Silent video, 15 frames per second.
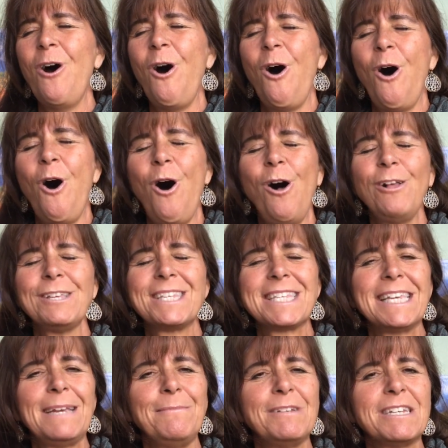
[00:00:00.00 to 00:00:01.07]
all
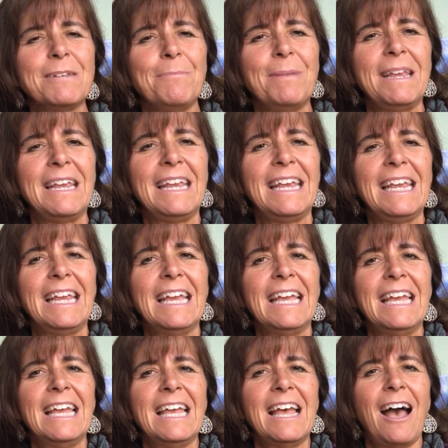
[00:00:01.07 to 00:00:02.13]
seem to be
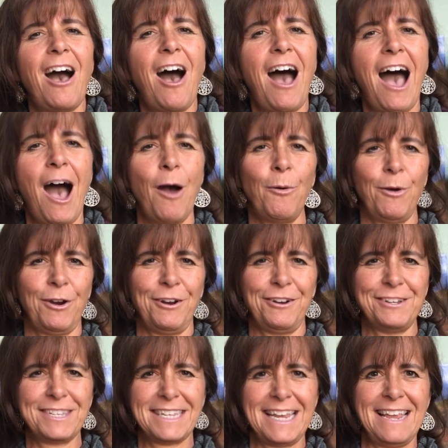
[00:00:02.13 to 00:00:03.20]

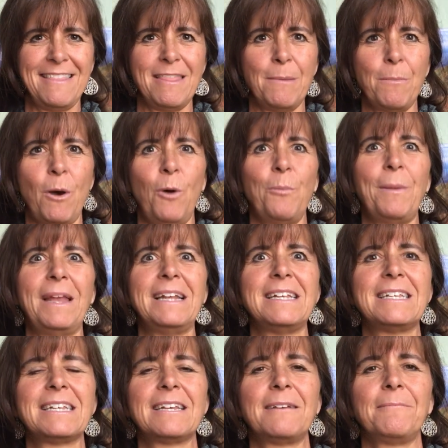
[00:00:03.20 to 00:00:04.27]
ours in the
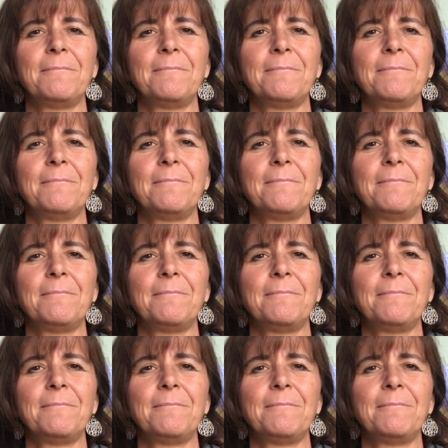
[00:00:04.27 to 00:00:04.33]
moment.